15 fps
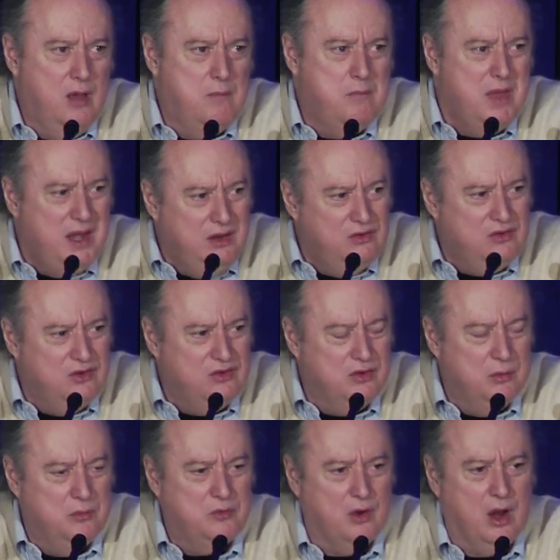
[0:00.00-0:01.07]
many
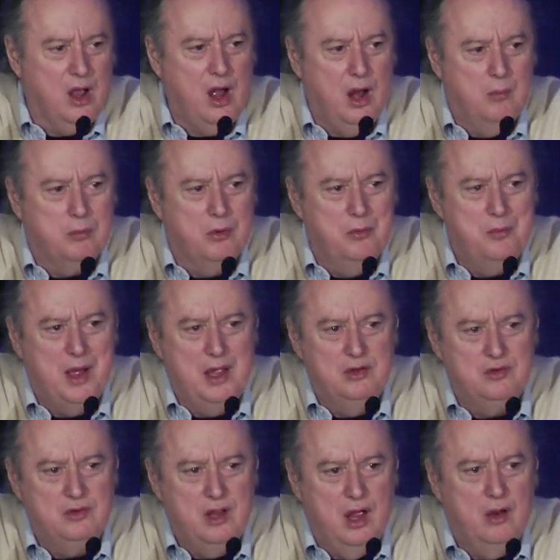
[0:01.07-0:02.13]
systems are
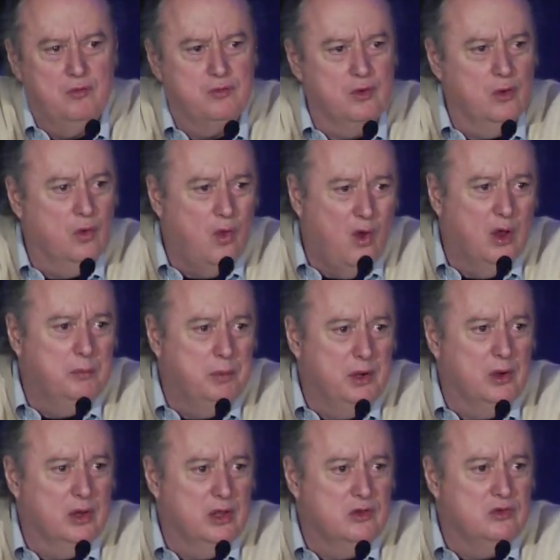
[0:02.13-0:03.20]
compromised now for long
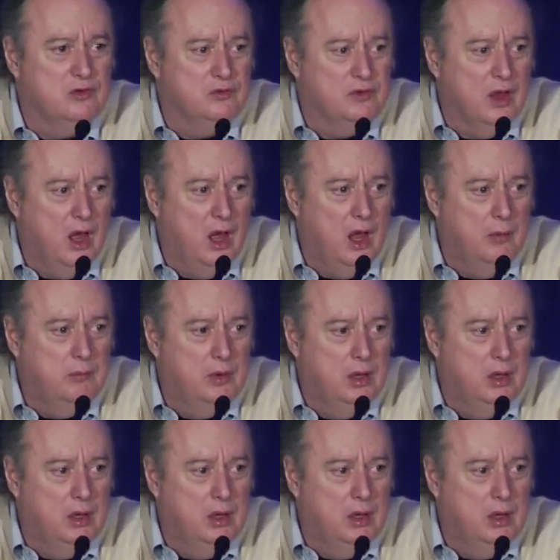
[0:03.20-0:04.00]
periods of time.